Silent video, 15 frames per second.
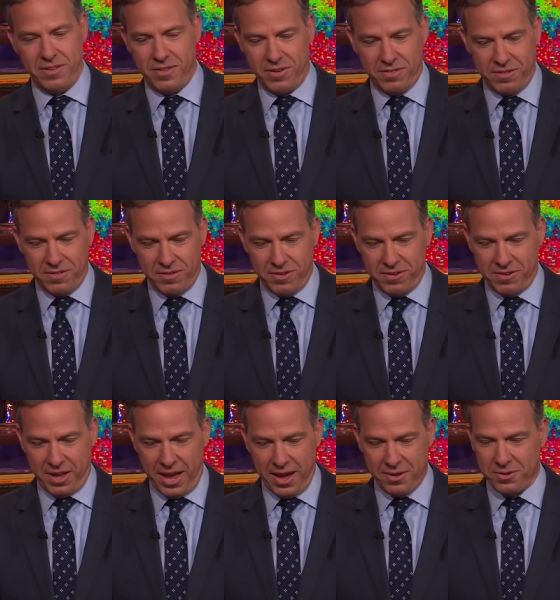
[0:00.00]
this
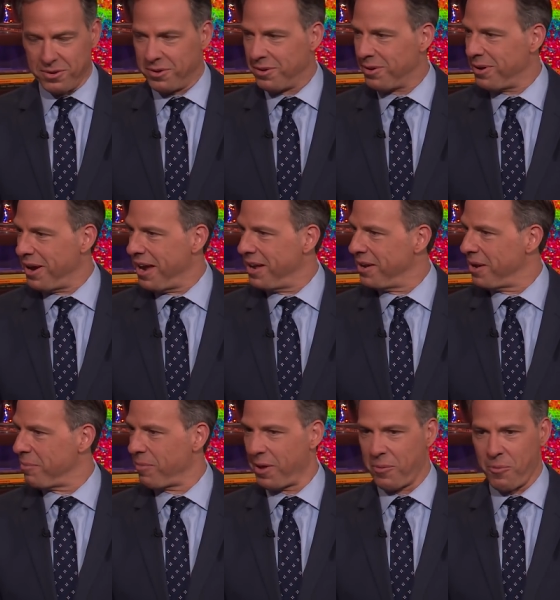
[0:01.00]
scandal, and
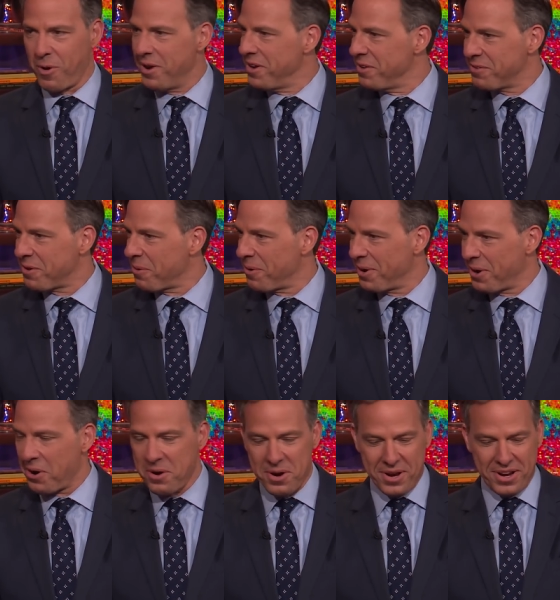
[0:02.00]
I'm like, what is going
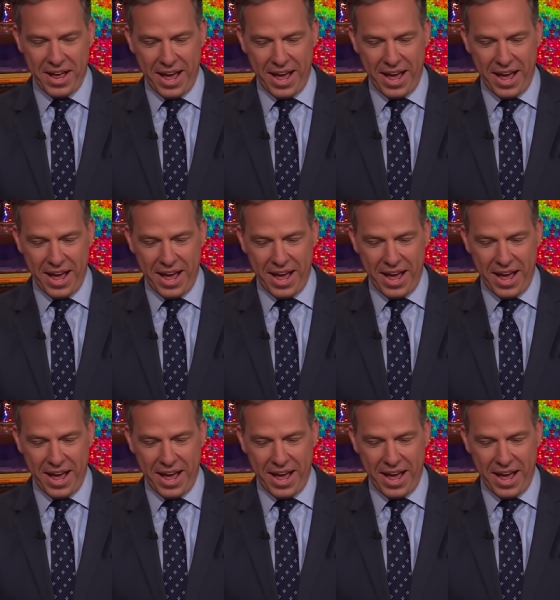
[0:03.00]
on?